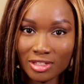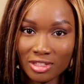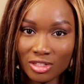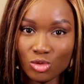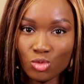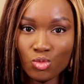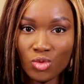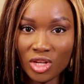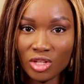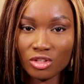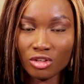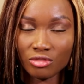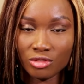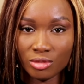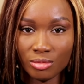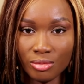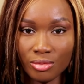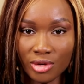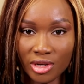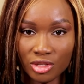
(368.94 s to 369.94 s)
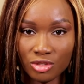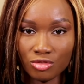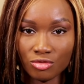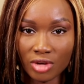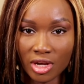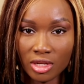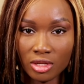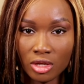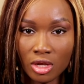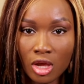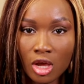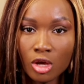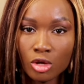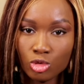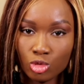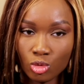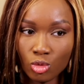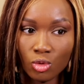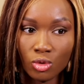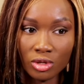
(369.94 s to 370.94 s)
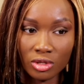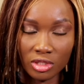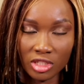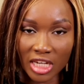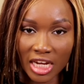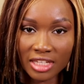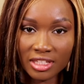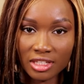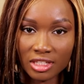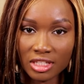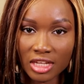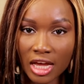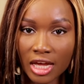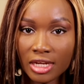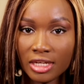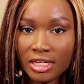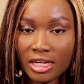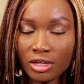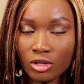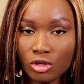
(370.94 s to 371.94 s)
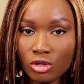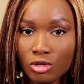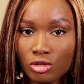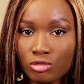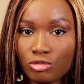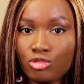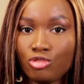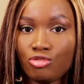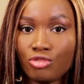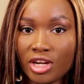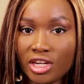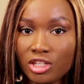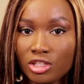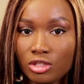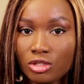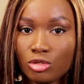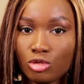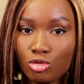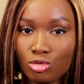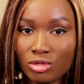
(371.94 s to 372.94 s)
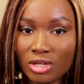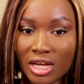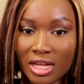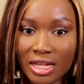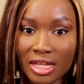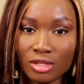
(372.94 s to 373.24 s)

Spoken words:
the weight of the breast, right? So chances are they're going to stretch sooner